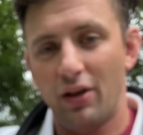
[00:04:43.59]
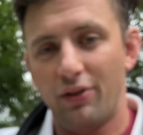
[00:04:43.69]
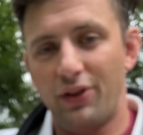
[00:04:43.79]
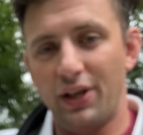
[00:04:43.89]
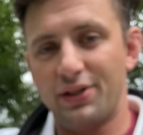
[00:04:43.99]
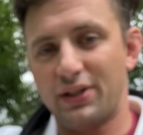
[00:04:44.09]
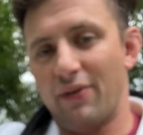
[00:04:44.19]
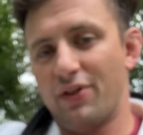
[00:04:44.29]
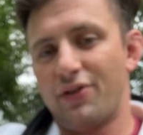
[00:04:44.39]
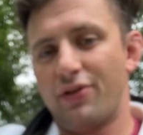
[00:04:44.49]
the
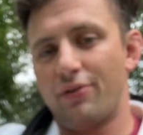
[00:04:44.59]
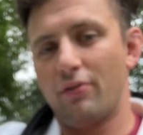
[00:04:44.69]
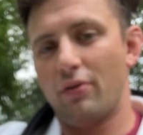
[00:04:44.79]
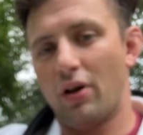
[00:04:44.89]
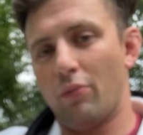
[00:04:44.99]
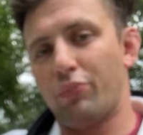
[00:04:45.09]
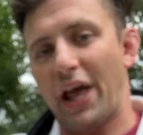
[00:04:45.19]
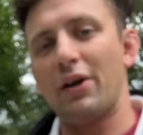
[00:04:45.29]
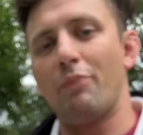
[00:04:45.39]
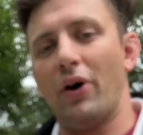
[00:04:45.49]
7th
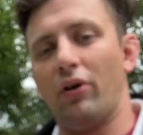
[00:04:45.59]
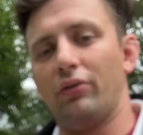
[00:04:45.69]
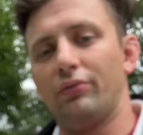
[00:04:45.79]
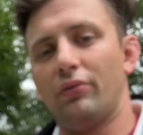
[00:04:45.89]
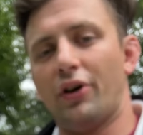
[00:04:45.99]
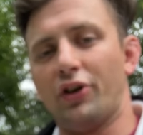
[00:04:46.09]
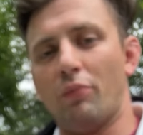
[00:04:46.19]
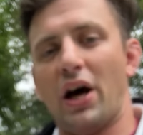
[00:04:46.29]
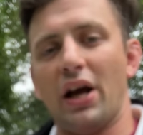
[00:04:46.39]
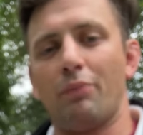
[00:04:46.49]
black belt under
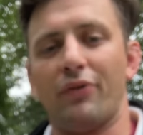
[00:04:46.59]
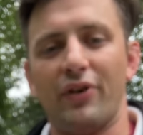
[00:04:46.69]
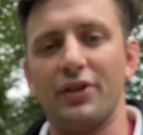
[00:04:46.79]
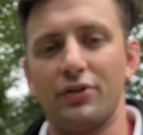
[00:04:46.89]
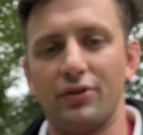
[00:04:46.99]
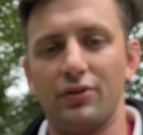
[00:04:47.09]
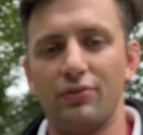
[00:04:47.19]
my professors.